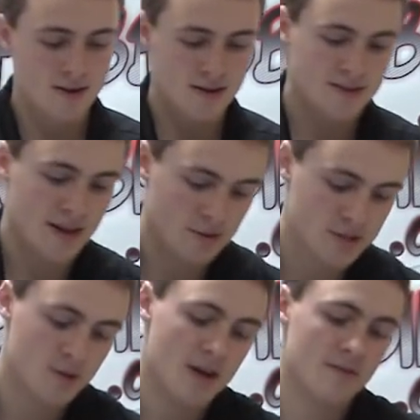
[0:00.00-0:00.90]
down
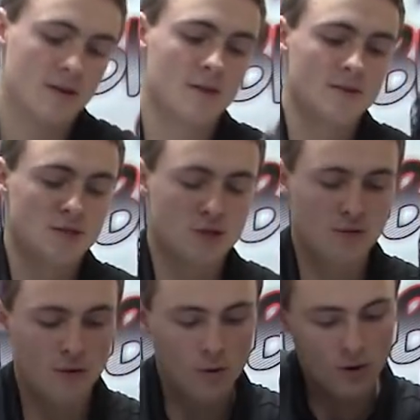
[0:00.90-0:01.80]
to even on the
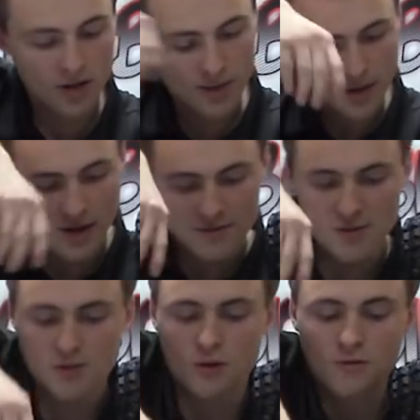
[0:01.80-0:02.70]
servo horn coming off the
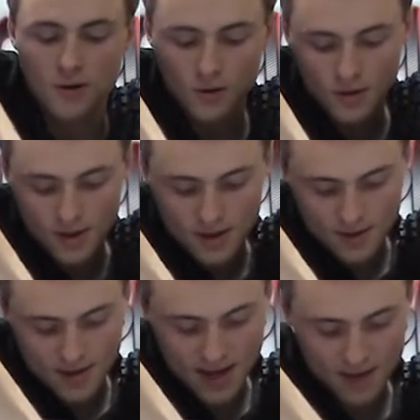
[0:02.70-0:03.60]
servo.
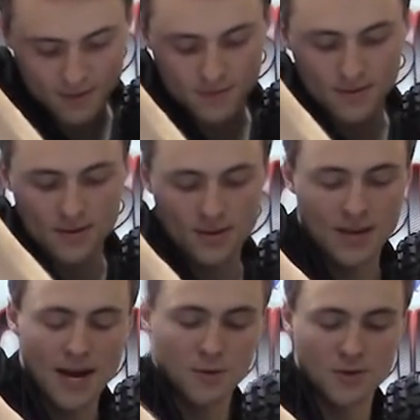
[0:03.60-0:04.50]
They have it
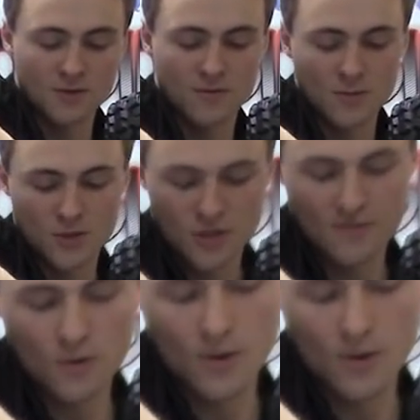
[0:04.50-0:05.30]
captured from the servo